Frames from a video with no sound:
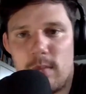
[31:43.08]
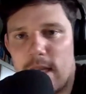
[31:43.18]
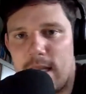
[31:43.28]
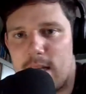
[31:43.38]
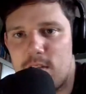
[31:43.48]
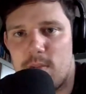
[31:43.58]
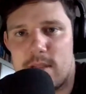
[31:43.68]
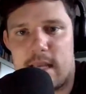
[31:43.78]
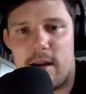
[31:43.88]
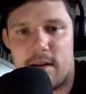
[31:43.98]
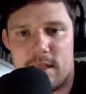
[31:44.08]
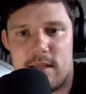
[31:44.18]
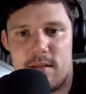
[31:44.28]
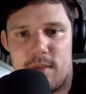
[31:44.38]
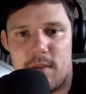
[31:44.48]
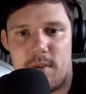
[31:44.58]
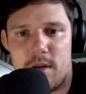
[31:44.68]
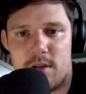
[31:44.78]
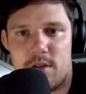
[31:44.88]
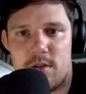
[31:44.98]
that it's almost guaranteed to be a
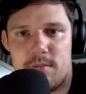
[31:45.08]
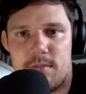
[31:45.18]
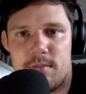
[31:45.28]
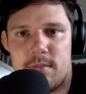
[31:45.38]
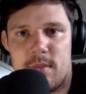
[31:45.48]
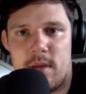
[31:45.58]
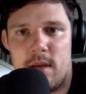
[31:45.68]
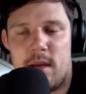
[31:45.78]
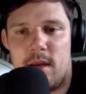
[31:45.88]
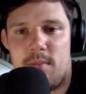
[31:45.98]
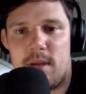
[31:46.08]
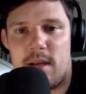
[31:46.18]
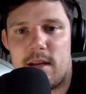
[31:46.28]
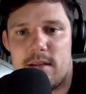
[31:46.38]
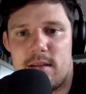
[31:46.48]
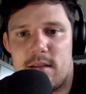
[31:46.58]
part 2. Because